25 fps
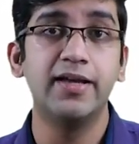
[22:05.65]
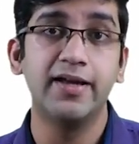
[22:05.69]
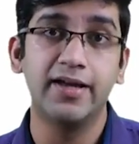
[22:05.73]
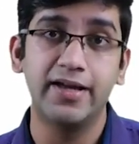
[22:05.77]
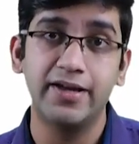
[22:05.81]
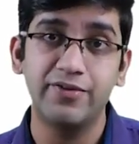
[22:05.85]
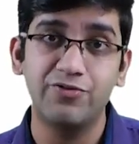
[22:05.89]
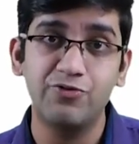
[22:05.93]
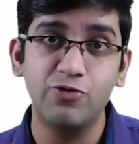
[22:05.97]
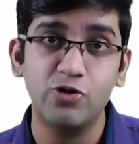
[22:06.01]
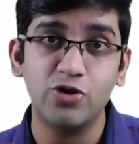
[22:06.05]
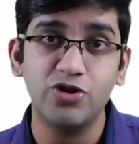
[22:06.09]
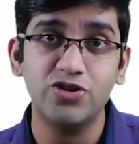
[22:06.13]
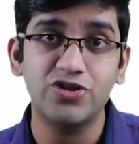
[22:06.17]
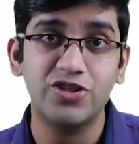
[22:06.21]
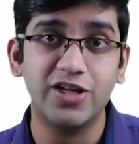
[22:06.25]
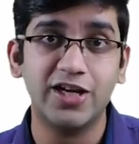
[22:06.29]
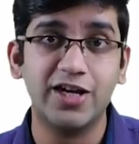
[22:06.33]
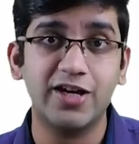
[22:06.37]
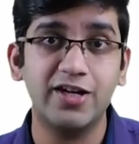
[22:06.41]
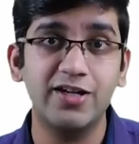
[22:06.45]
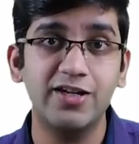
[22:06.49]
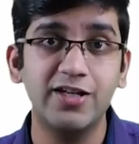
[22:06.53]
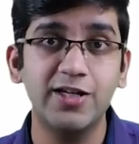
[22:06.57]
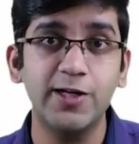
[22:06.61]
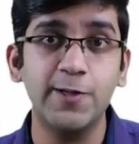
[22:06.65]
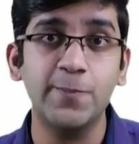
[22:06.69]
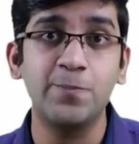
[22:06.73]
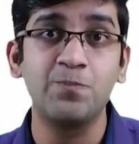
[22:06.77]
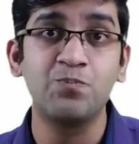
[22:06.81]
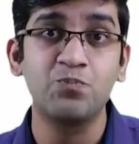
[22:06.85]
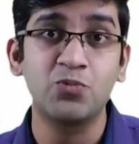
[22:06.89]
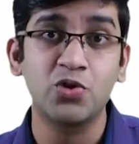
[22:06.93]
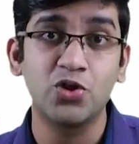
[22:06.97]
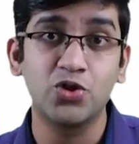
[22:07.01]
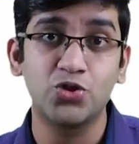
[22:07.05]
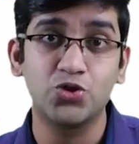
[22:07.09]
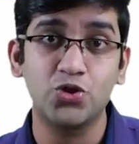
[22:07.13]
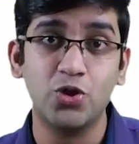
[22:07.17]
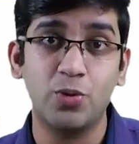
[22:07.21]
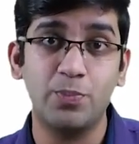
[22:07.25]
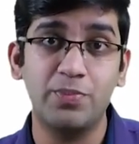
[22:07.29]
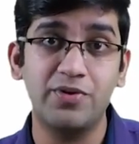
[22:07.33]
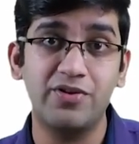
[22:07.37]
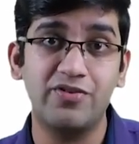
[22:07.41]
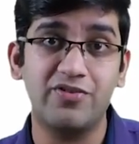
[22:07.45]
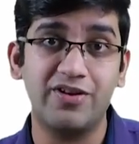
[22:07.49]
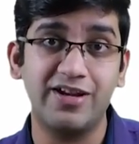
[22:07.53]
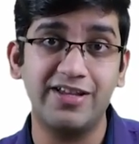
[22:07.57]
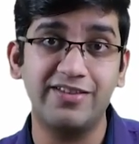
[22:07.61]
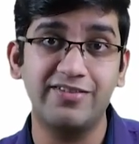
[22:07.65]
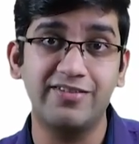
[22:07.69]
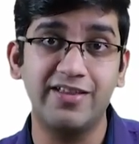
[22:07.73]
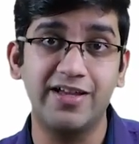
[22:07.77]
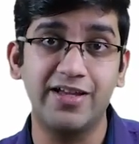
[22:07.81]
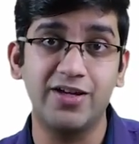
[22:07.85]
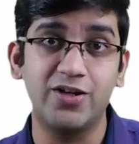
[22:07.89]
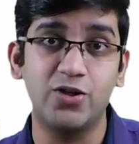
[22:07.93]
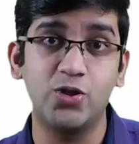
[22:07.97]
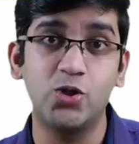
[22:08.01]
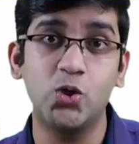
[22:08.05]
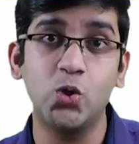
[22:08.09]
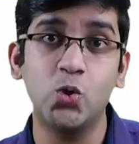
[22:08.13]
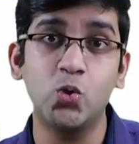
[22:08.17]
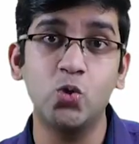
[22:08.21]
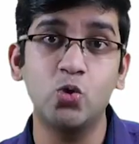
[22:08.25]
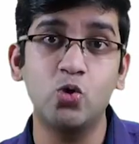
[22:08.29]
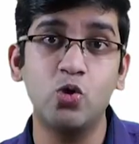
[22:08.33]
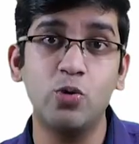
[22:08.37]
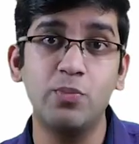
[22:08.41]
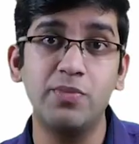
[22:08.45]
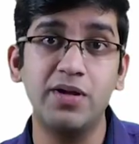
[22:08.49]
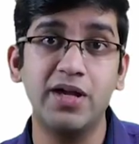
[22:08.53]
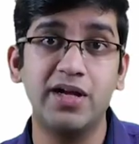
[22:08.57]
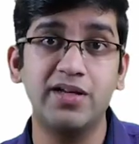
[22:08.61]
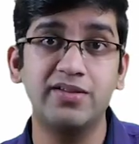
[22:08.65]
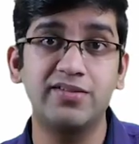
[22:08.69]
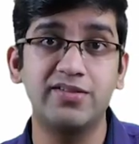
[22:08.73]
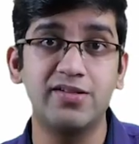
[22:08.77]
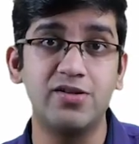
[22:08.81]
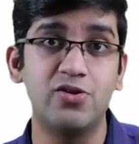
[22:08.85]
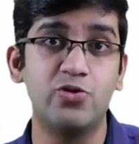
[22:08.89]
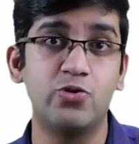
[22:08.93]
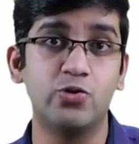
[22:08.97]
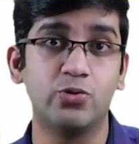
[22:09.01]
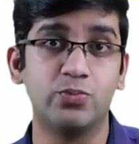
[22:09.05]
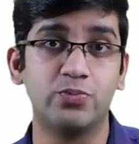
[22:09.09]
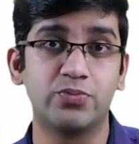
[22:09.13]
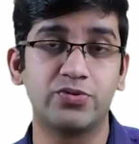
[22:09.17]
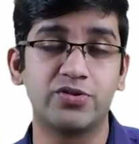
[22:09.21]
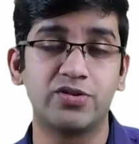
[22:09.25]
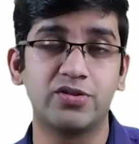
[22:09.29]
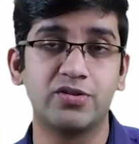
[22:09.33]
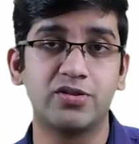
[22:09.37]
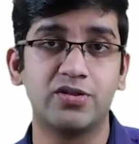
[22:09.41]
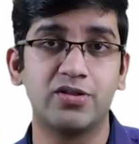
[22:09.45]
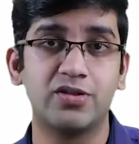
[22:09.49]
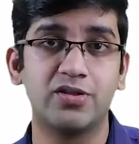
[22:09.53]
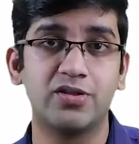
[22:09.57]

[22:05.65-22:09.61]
If you're in second year, stop it right there. Don't go behind syndromes.